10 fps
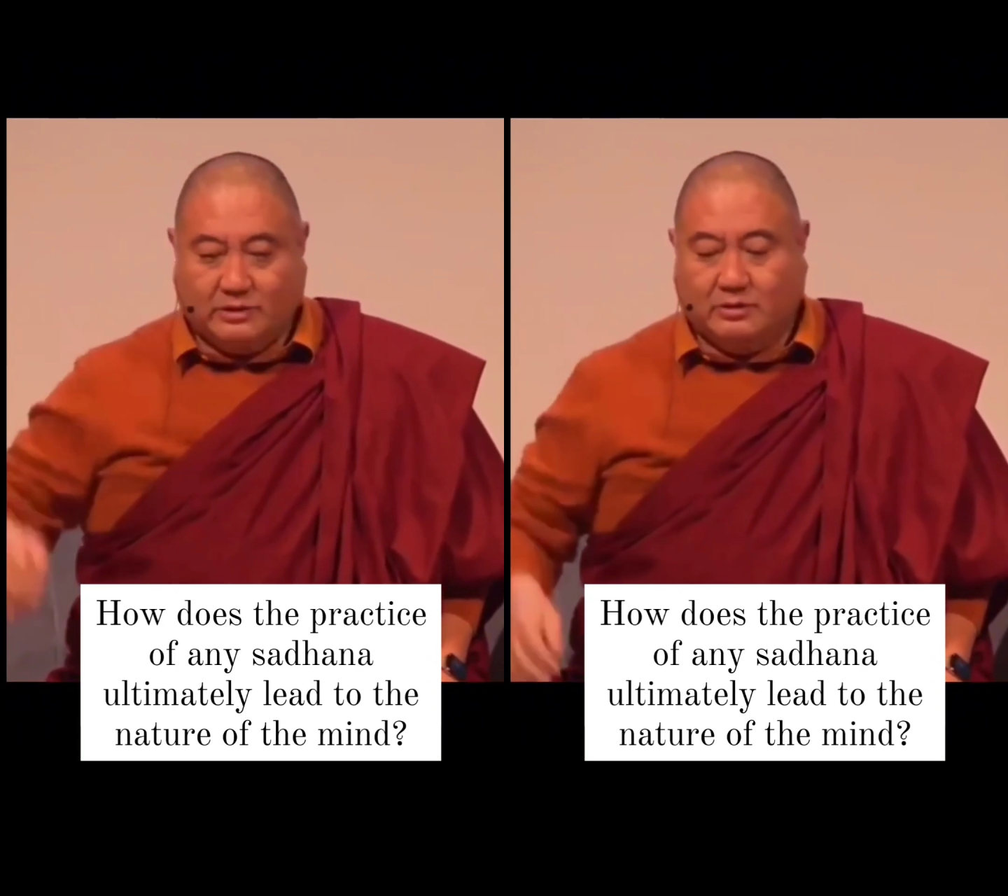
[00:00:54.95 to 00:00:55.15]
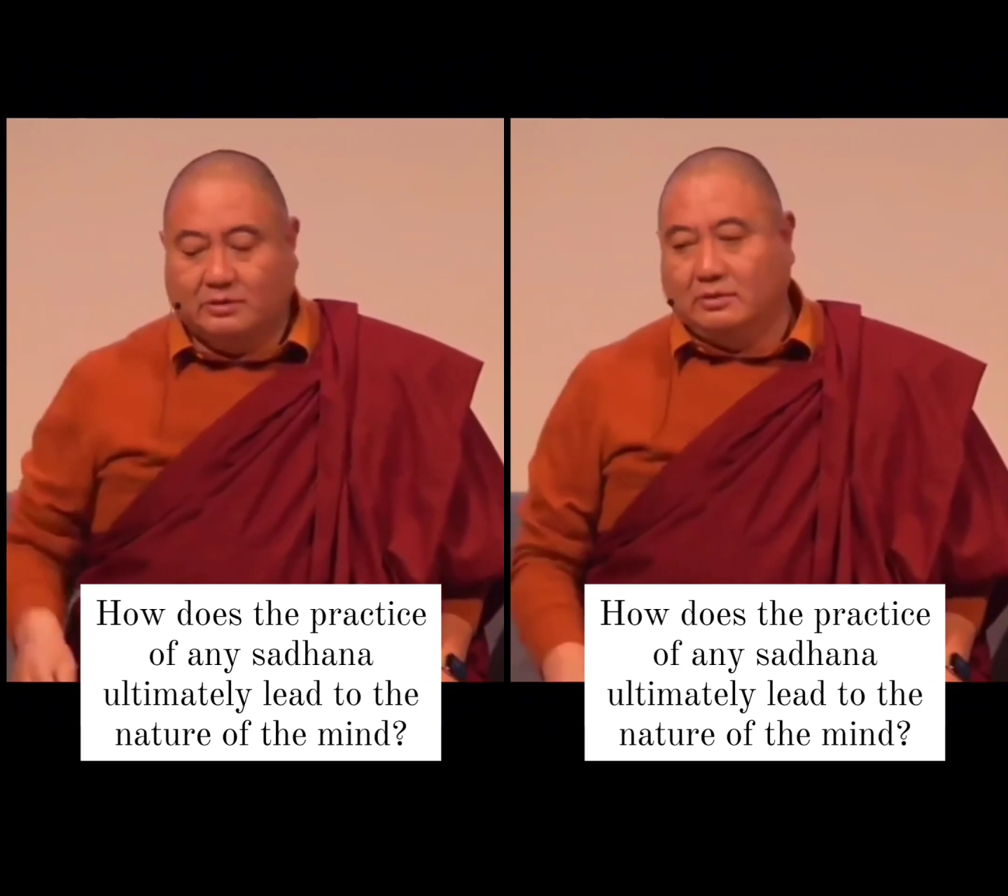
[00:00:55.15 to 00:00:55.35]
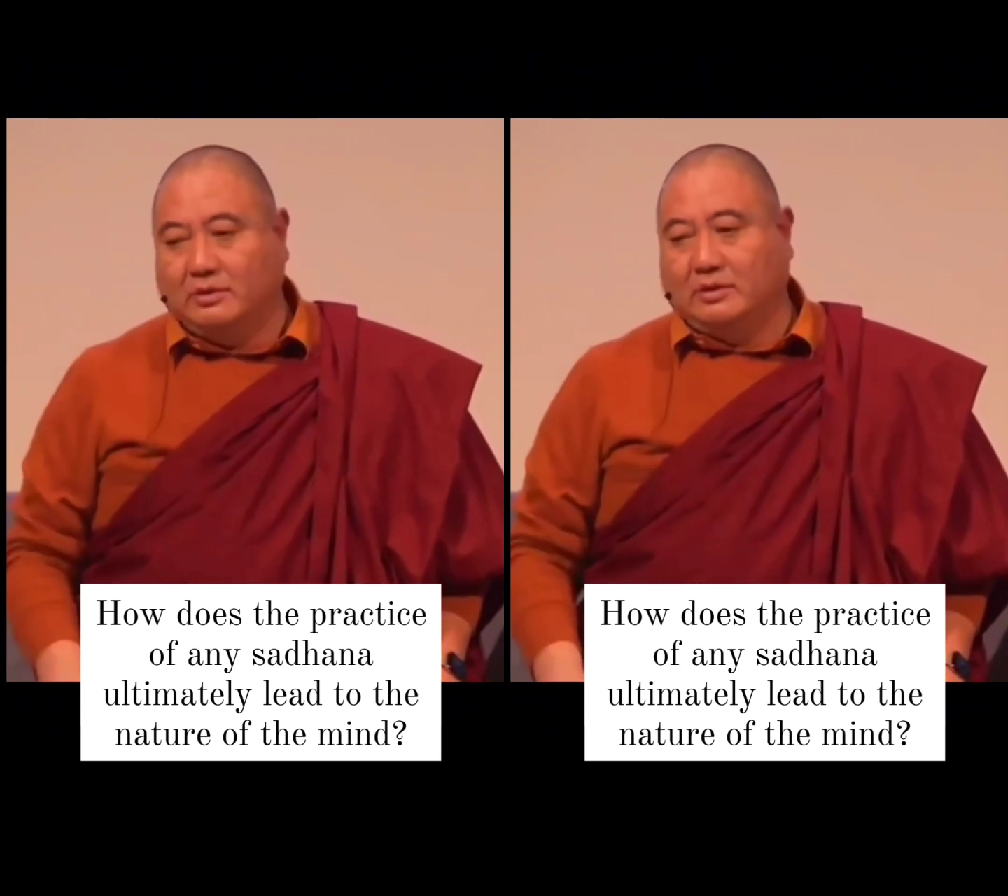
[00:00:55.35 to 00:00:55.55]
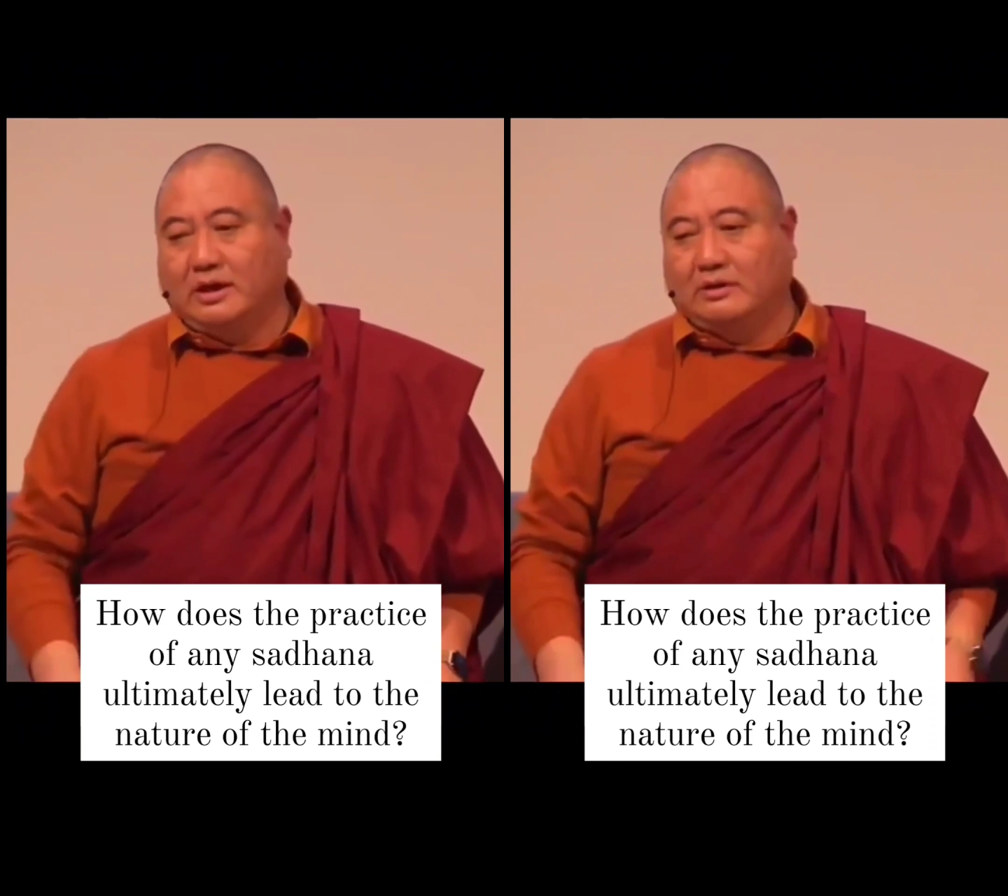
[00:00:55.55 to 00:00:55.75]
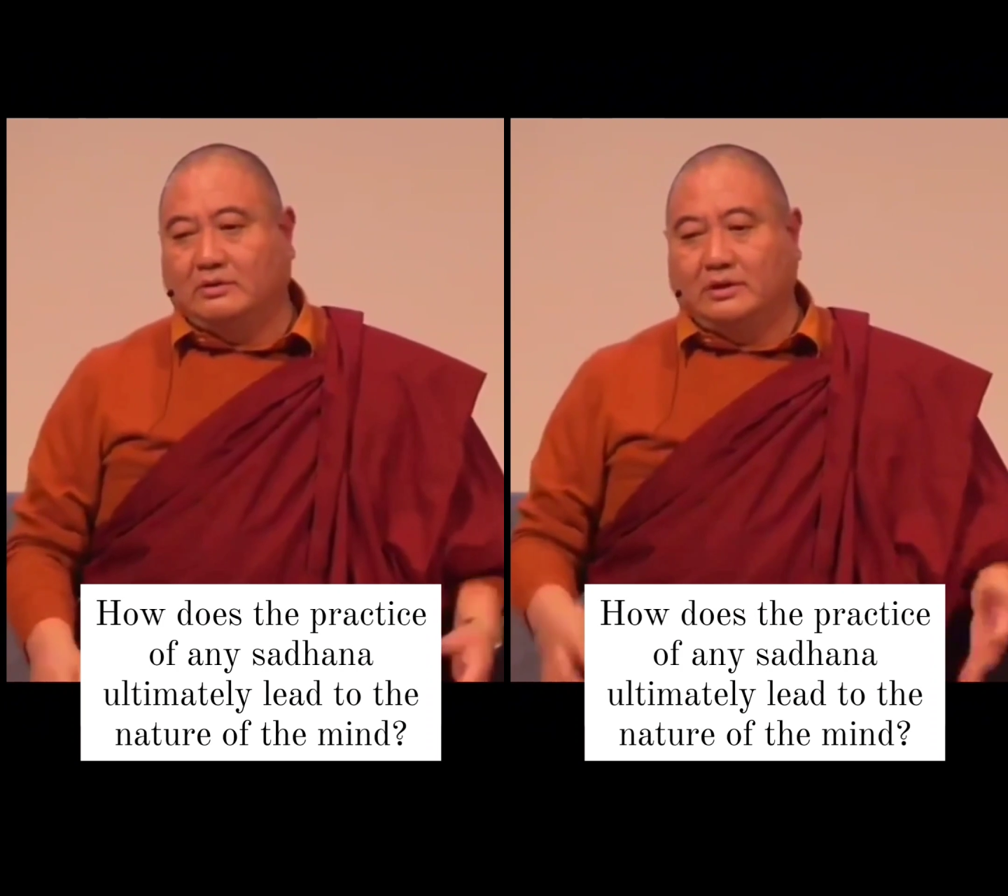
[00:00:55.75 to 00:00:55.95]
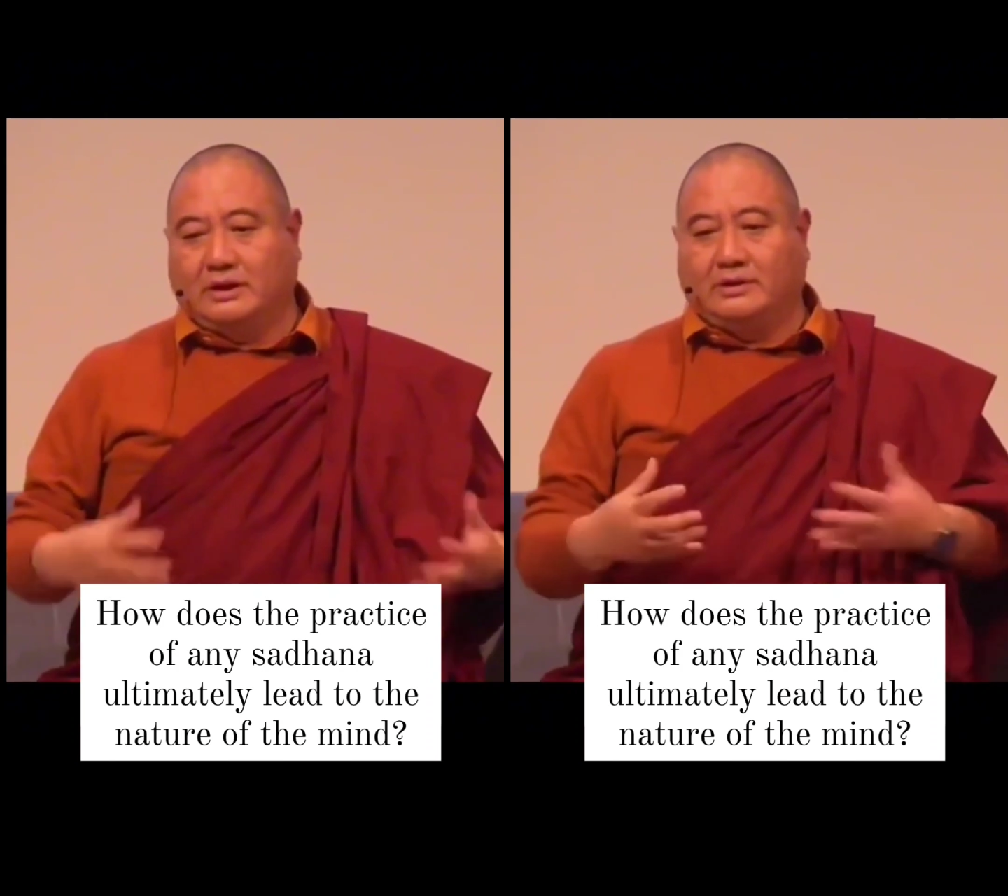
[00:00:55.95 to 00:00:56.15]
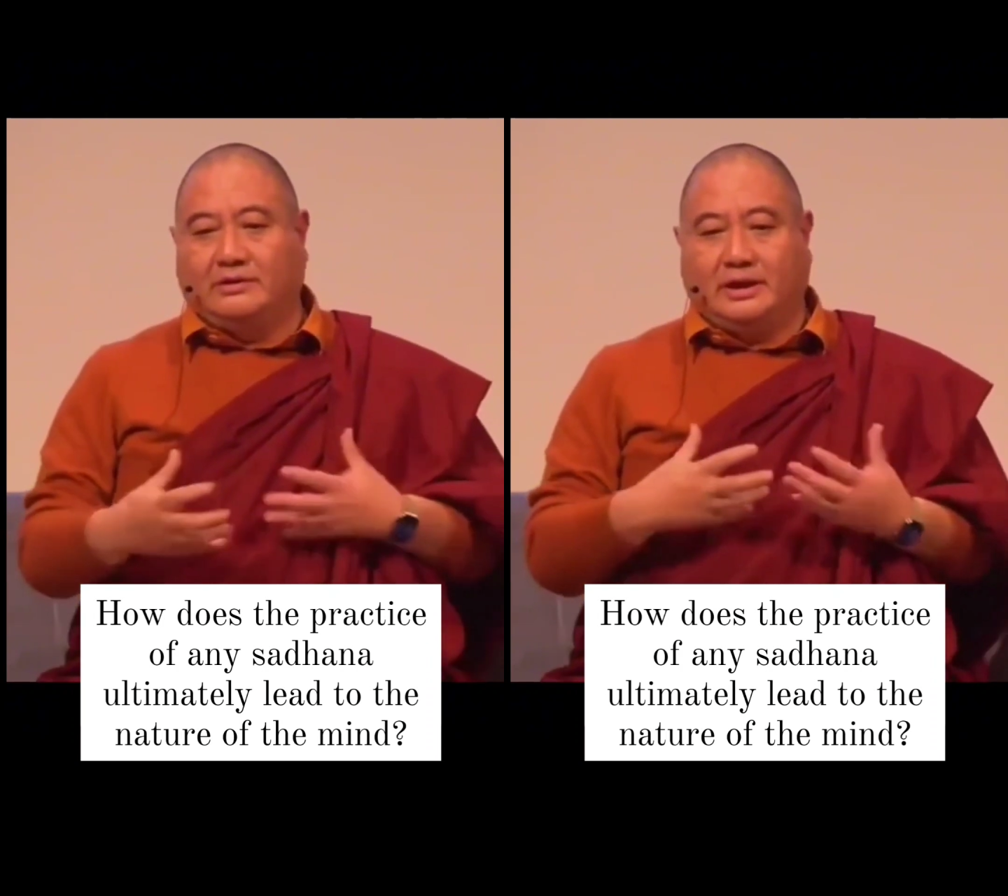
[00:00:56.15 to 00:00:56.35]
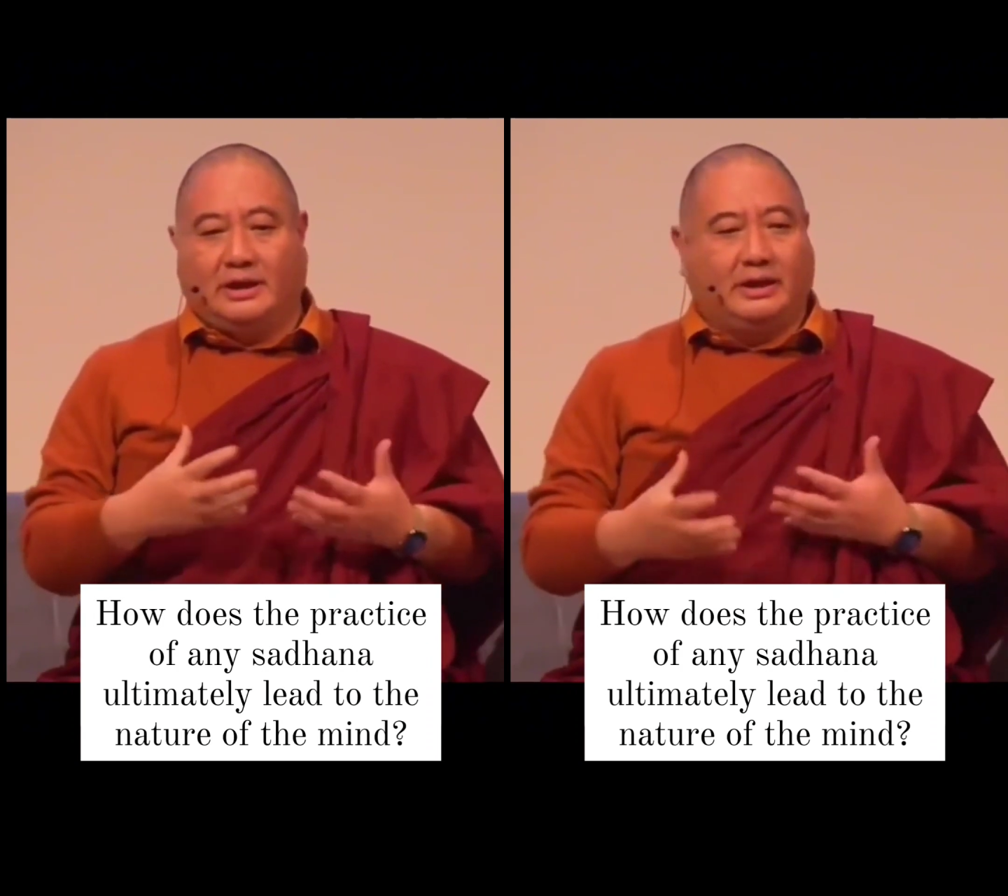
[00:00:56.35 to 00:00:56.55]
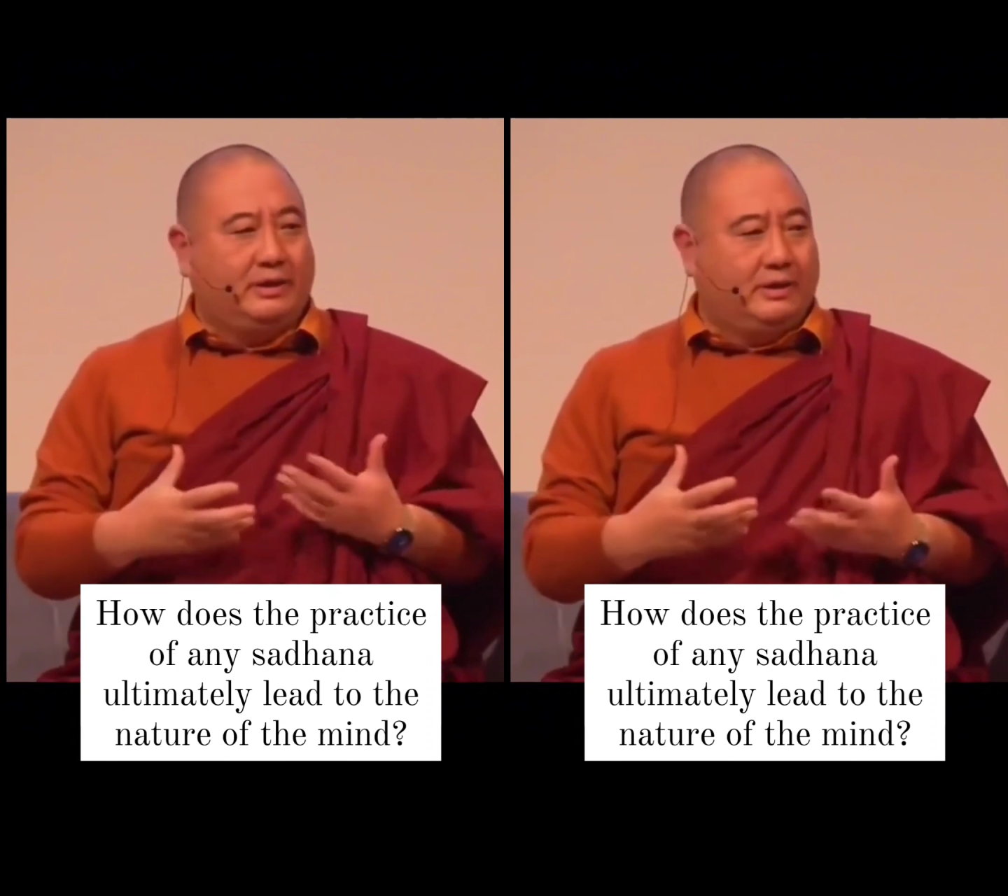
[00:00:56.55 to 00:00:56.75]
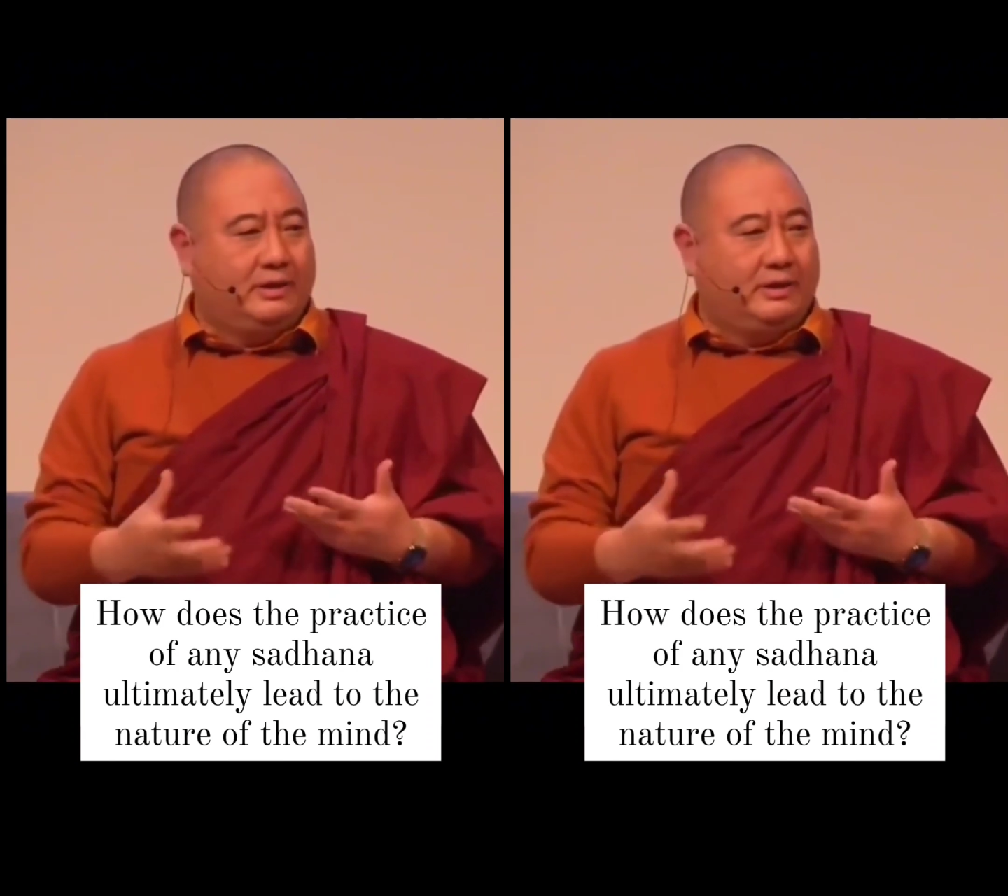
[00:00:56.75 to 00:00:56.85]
So I don't think it really